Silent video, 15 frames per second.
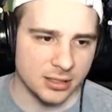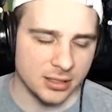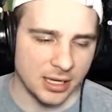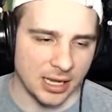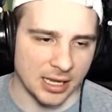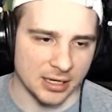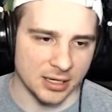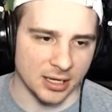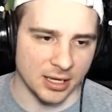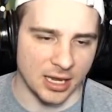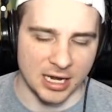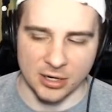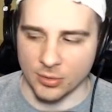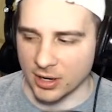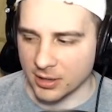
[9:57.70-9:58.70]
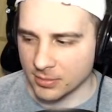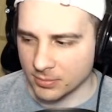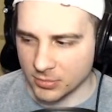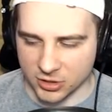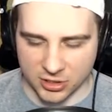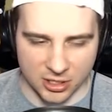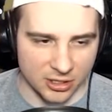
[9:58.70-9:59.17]
And anyway,
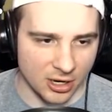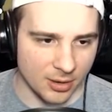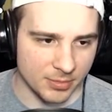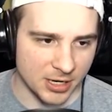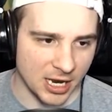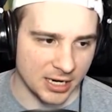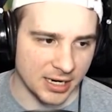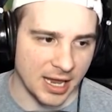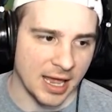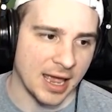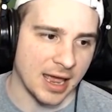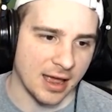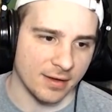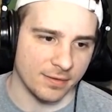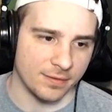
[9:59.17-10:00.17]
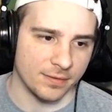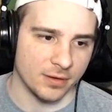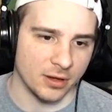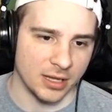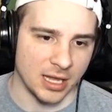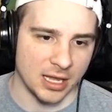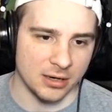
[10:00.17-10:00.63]
Michigan up 9 at half.
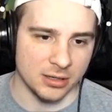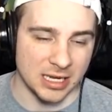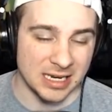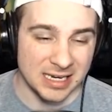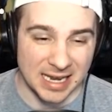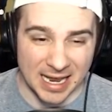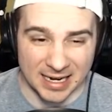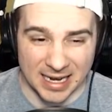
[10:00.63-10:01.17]
Again, Indiana